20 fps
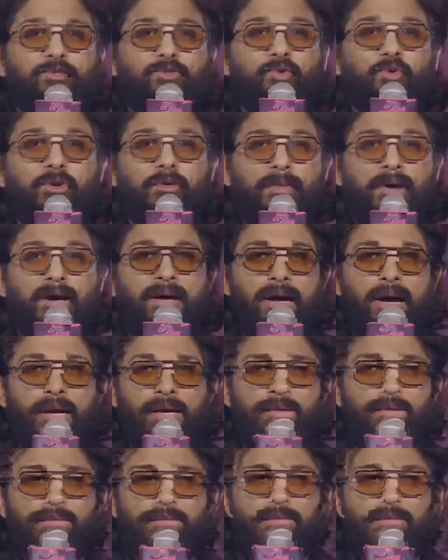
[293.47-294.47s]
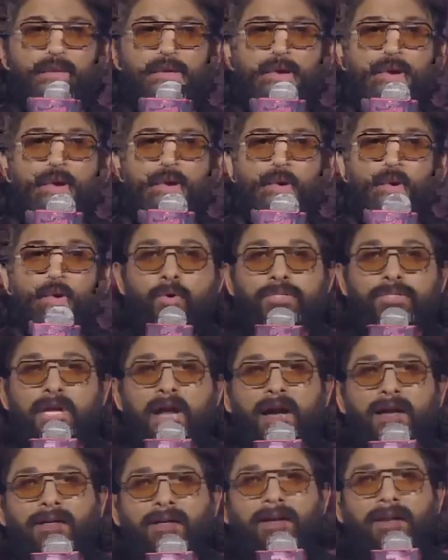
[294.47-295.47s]
Sukumar Garu, who
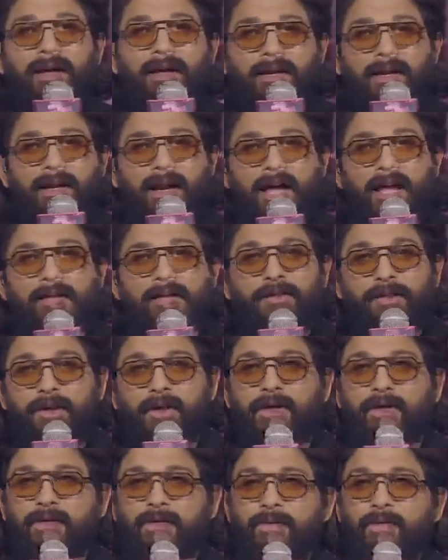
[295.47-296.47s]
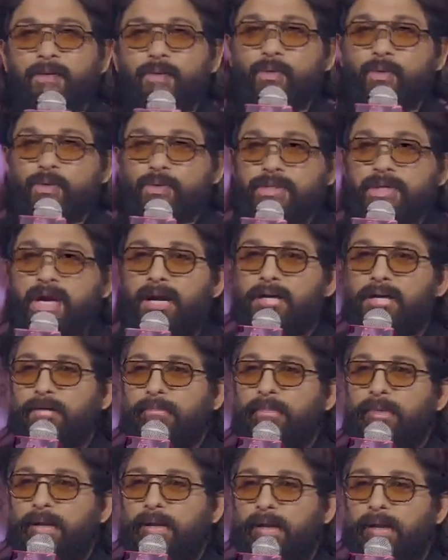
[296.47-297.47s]
started our life here. Who
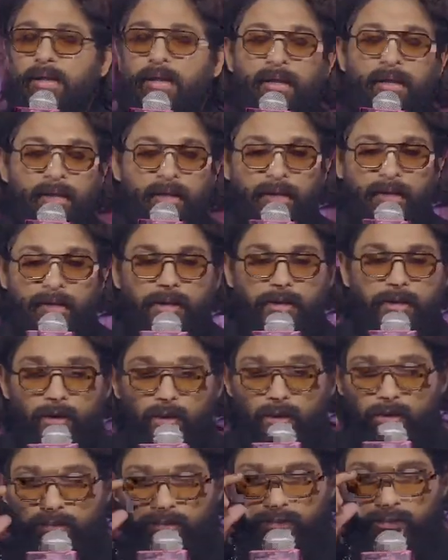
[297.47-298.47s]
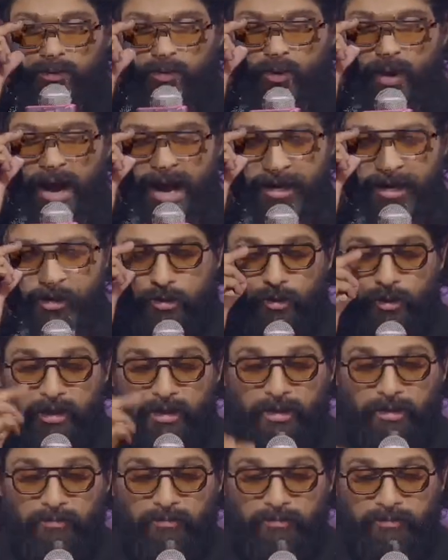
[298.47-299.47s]
started my, you know, who
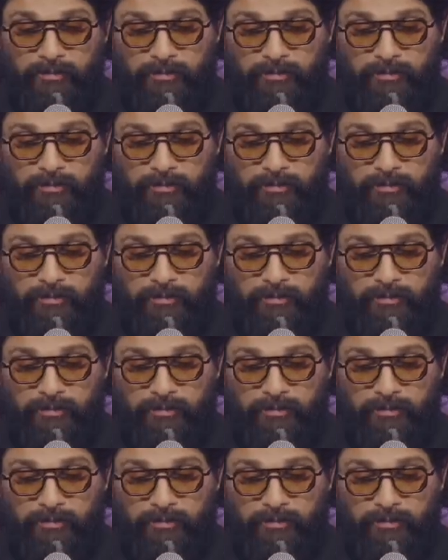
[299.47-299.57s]
actually